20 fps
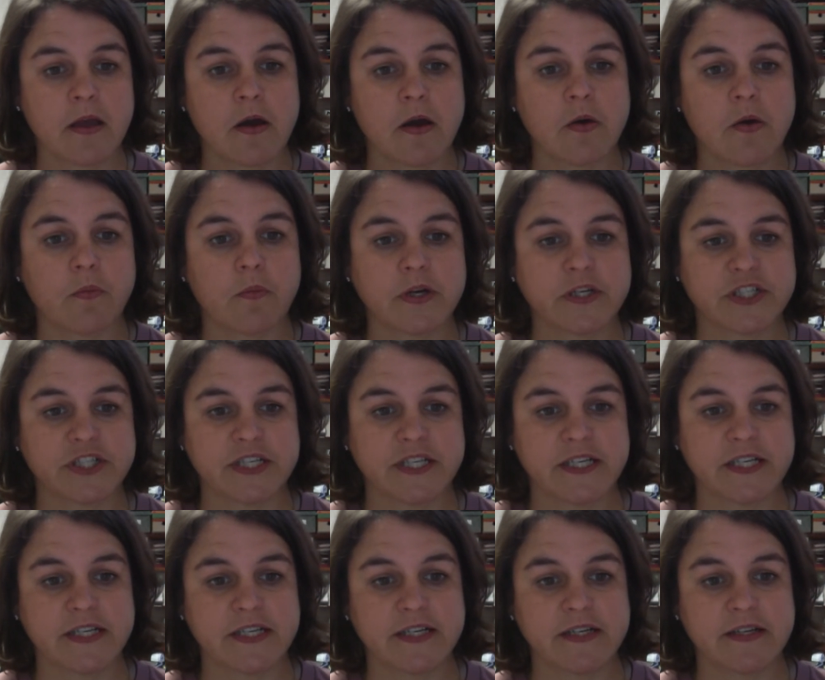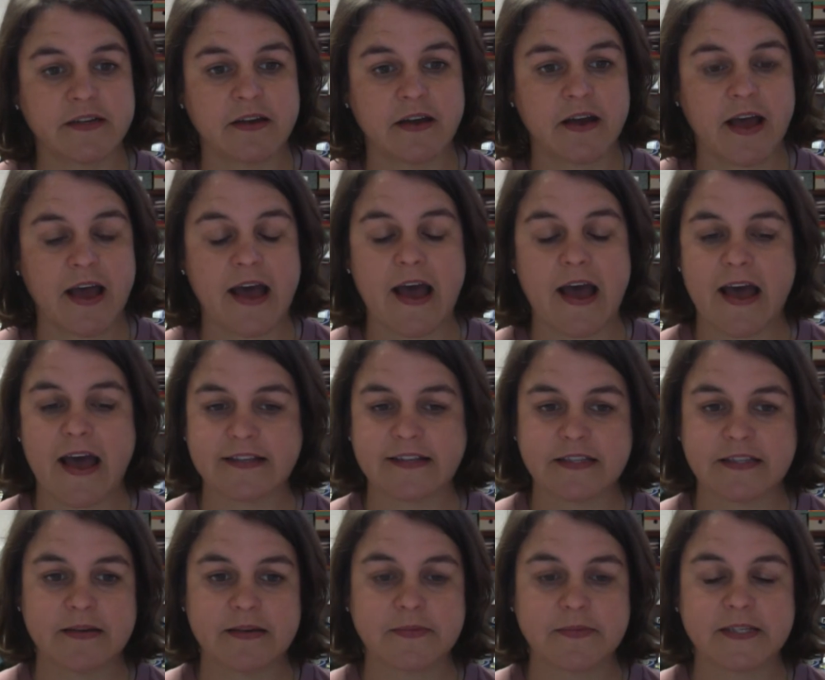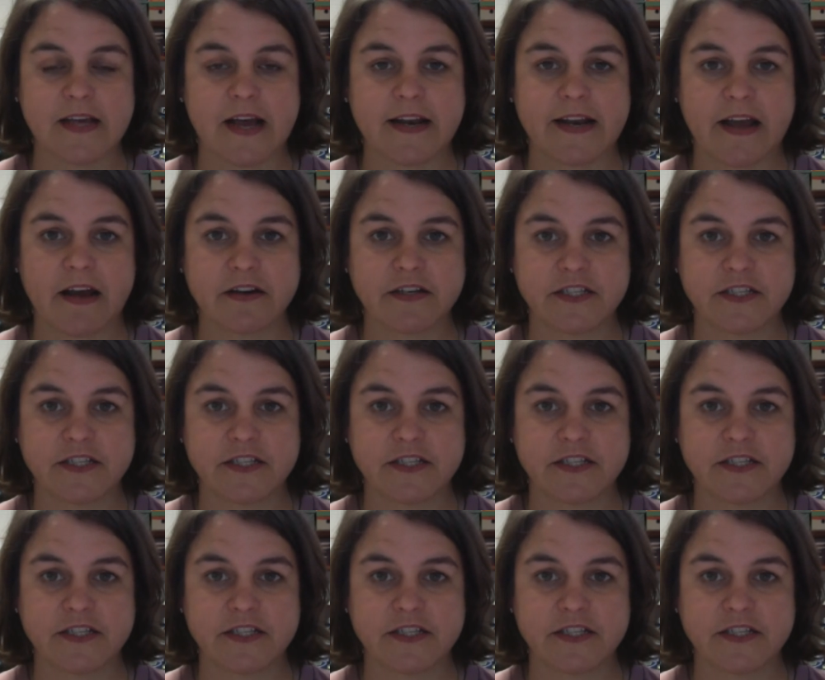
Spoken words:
Once she has them signed out,